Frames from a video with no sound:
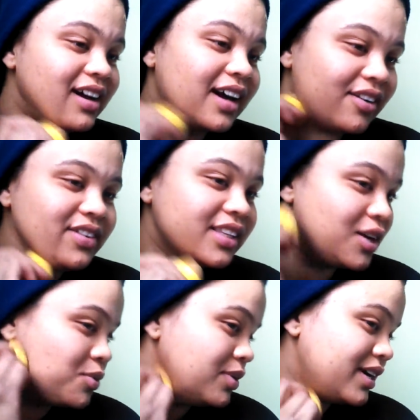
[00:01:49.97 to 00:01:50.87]
I
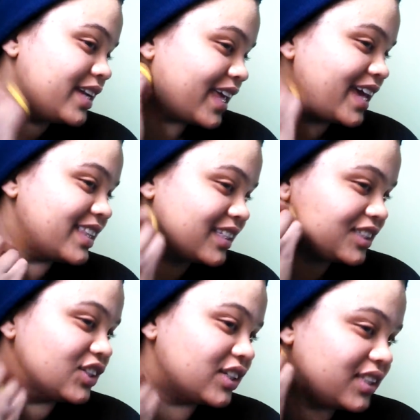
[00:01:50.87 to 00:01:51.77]
really want to get
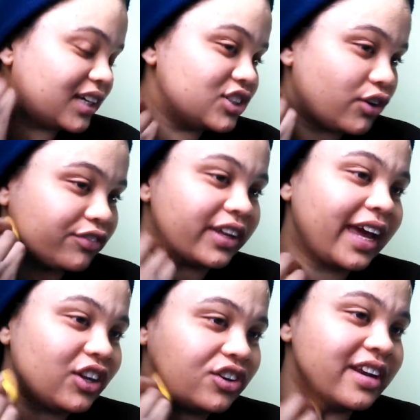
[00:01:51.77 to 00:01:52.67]
this look done. Don't
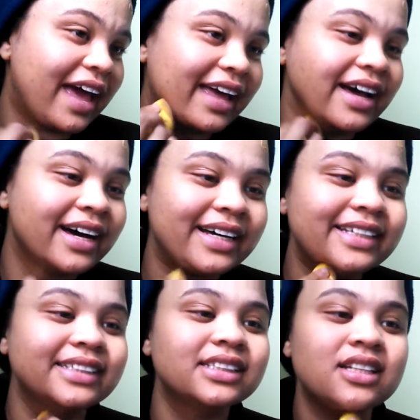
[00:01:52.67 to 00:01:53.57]
forget your neck,
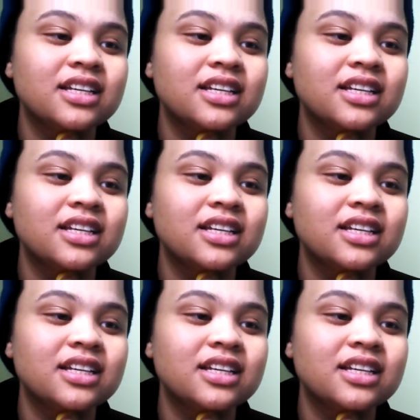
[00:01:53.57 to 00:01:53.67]
guys.